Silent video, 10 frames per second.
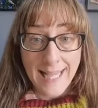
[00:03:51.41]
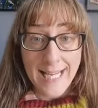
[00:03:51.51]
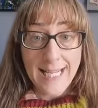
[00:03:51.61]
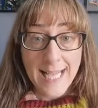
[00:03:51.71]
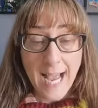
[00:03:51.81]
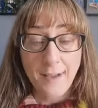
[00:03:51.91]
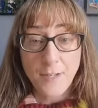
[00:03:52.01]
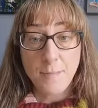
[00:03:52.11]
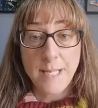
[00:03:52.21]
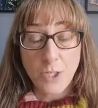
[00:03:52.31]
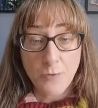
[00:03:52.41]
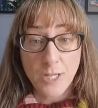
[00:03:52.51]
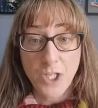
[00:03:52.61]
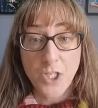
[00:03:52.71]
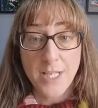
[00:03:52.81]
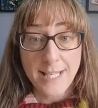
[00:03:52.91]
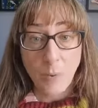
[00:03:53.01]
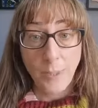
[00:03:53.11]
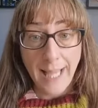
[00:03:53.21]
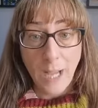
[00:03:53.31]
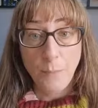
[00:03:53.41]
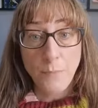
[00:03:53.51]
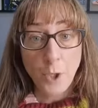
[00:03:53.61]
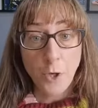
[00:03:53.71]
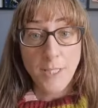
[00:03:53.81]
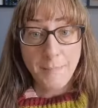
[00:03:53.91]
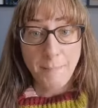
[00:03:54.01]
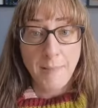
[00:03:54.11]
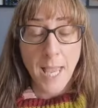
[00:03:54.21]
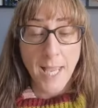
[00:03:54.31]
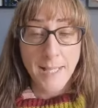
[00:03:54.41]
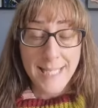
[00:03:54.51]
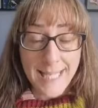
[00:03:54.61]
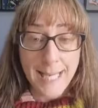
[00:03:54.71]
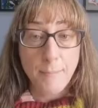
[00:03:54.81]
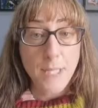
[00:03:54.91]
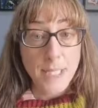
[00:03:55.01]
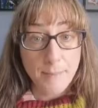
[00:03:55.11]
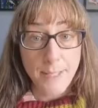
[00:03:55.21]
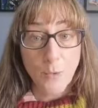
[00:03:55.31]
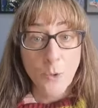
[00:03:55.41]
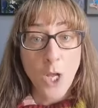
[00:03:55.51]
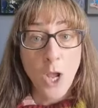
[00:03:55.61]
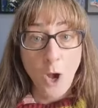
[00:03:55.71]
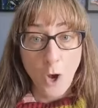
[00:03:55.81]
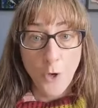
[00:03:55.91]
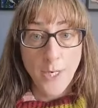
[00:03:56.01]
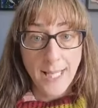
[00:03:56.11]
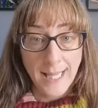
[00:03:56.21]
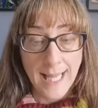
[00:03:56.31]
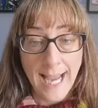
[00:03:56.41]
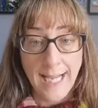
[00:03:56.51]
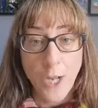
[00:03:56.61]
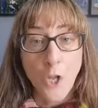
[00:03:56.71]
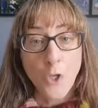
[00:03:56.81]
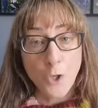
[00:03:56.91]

These have to be strategies that will help your uh, team to build online.